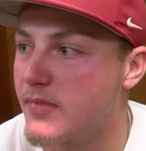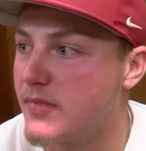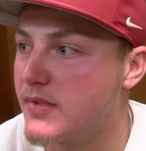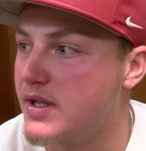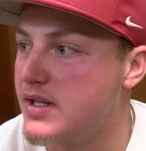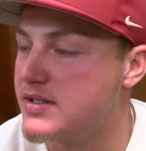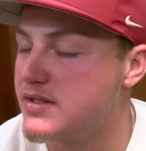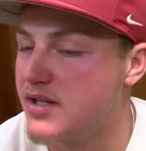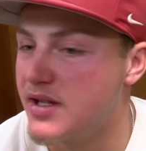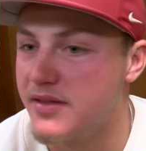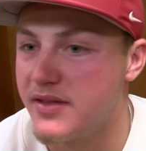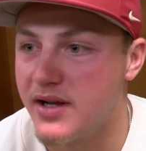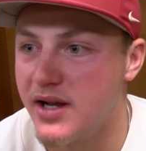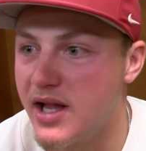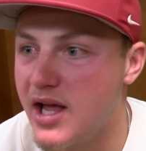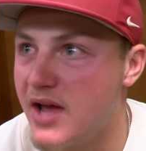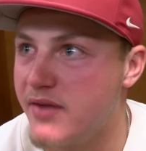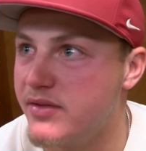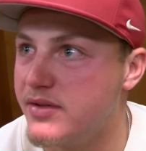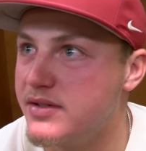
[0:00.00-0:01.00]
It's nothing I
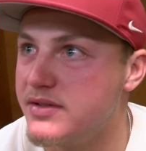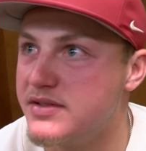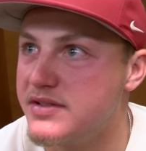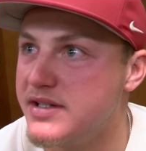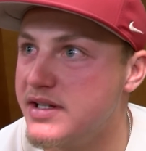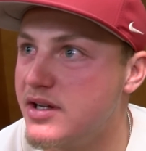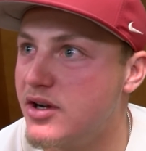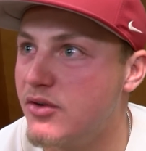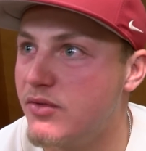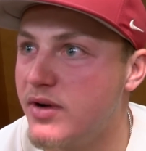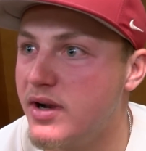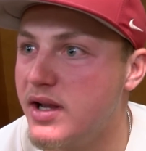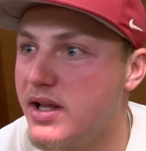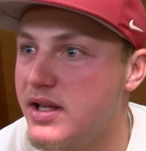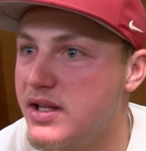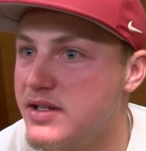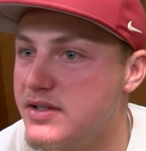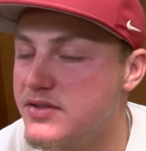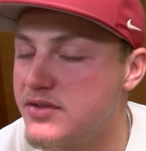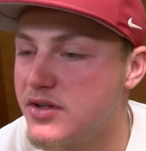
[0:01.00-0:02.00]
haven't seen
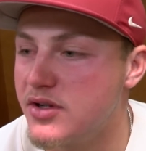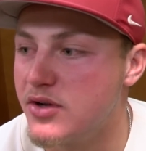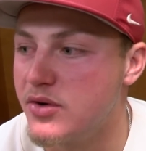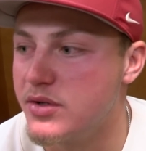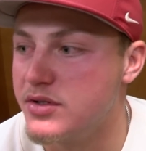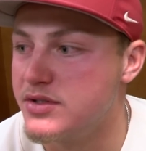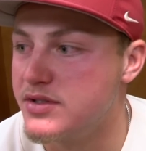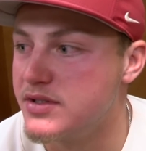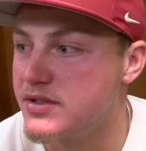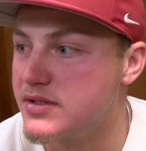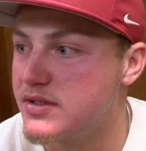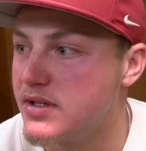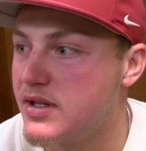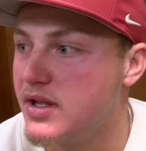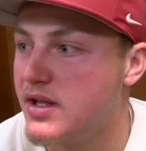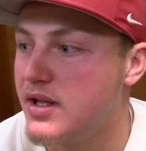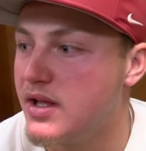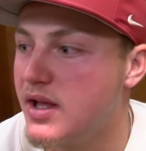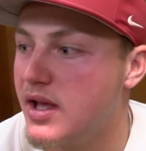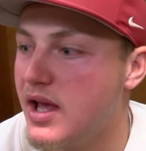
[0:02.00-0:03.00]
already. And so it's just
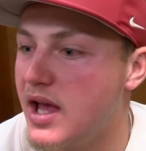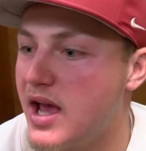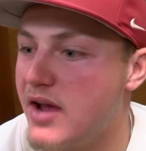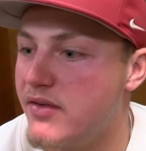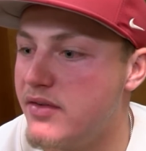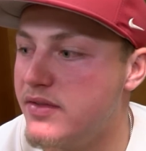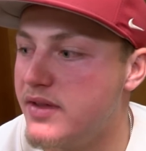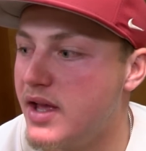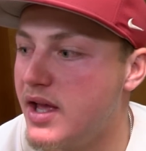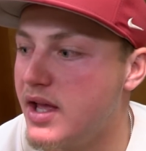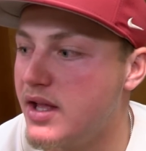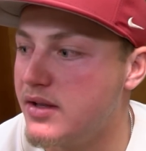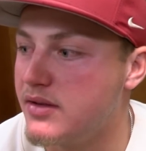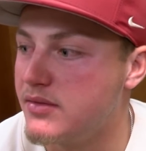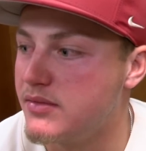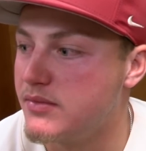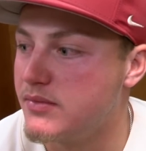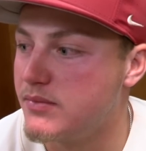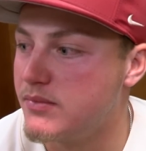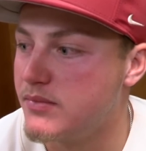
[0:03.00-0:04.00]
having that
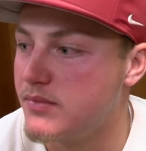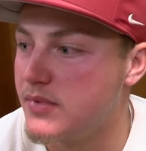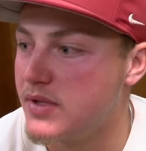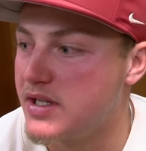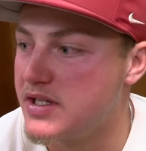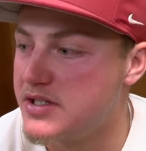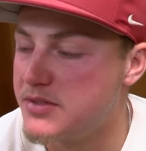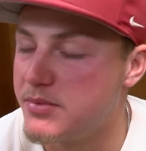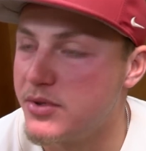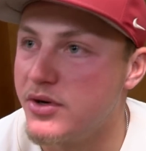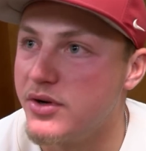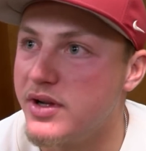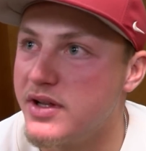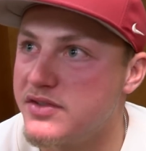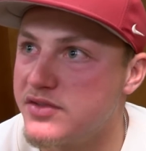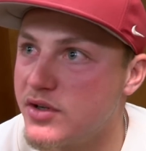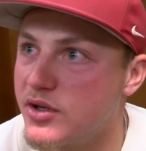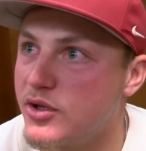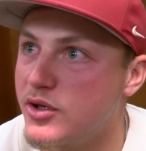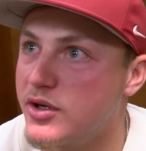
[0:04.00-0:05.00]

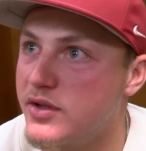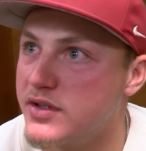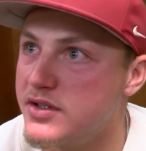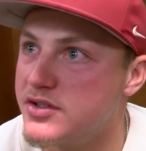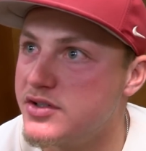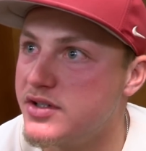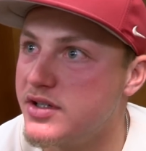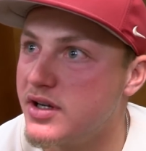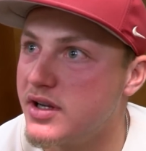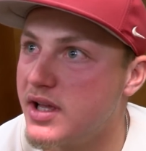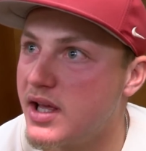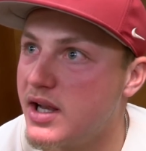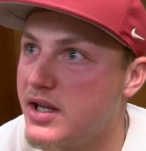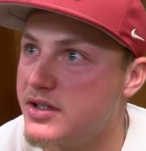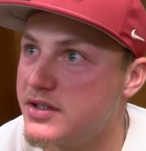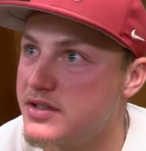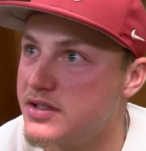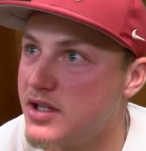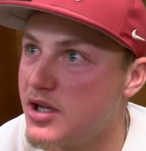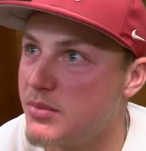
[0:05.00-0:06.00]
experience earlier this year kind of
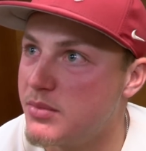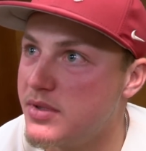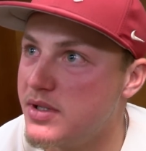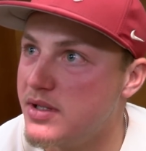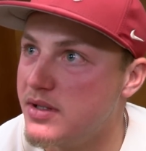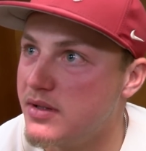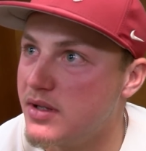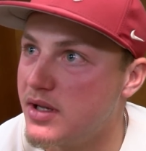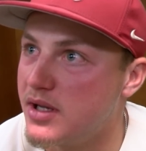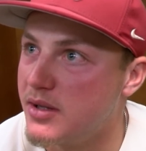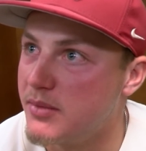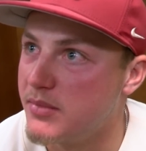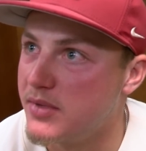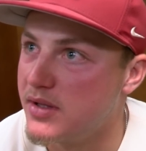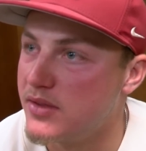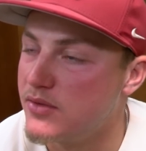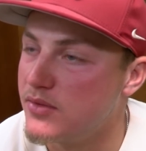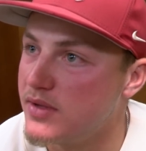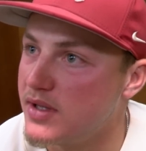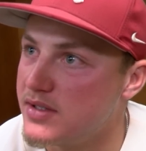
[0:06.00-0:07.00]
just helped me
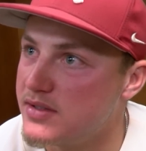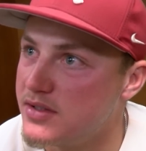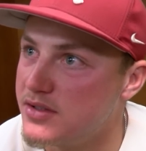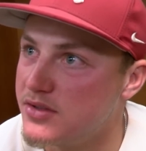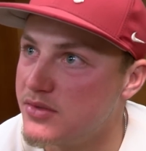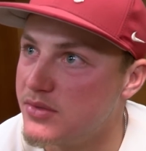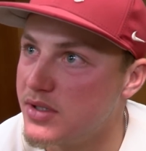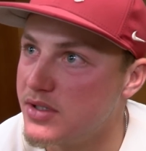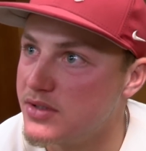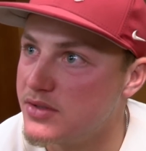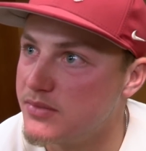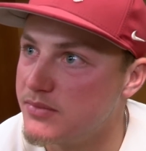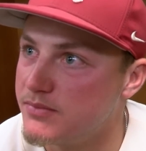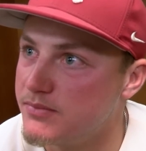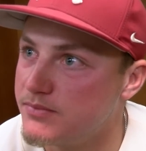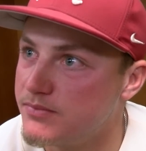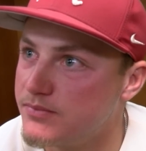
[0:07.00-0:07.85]
get through that situation.